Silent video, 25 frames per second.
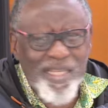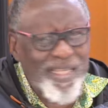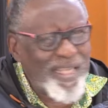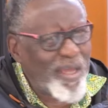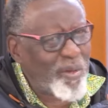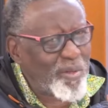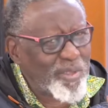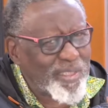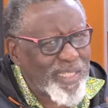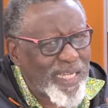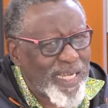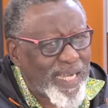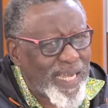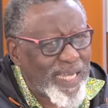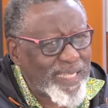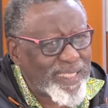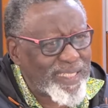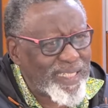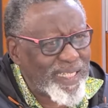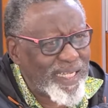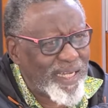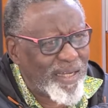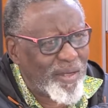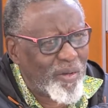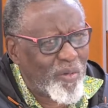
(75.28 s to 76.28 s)
the, yeah, what's the hey, catch?
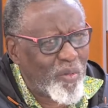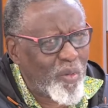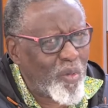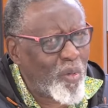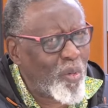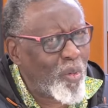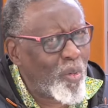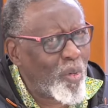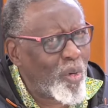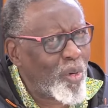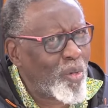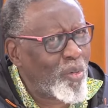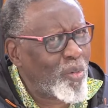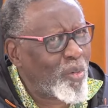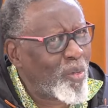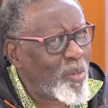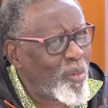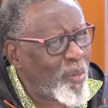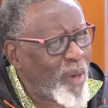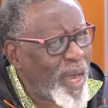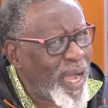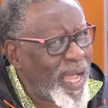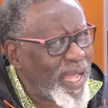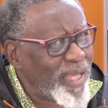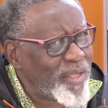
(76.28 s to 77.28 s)
What's the catch? Yeah.
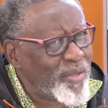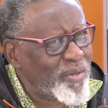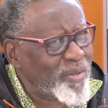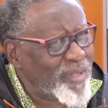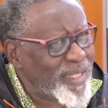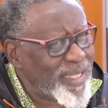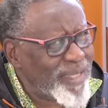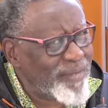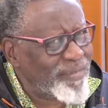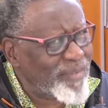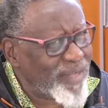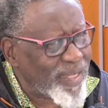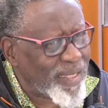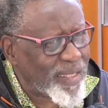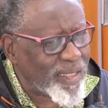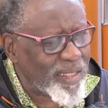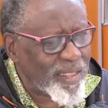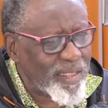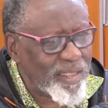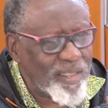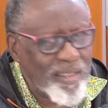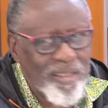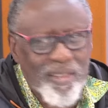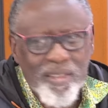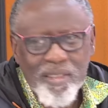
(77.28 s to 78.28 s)
Why are you giving?
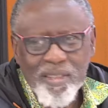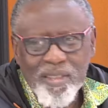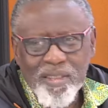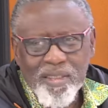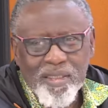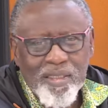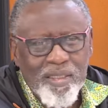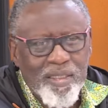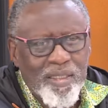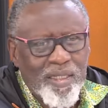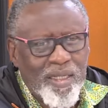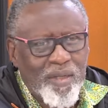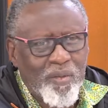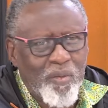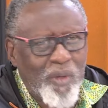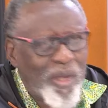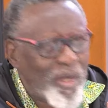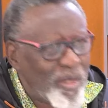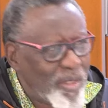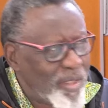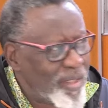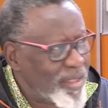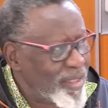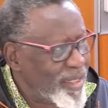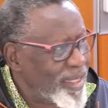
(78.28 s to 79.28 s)
Yeah. But
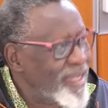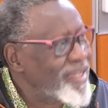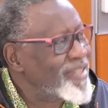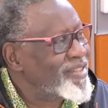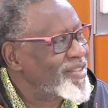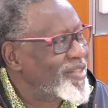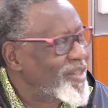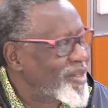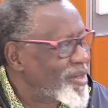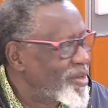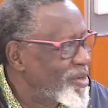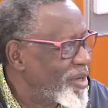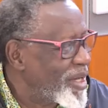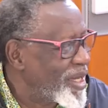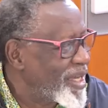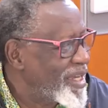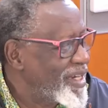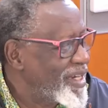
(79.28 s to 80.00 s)
when, yeah, yeah. Sorry, go ahead.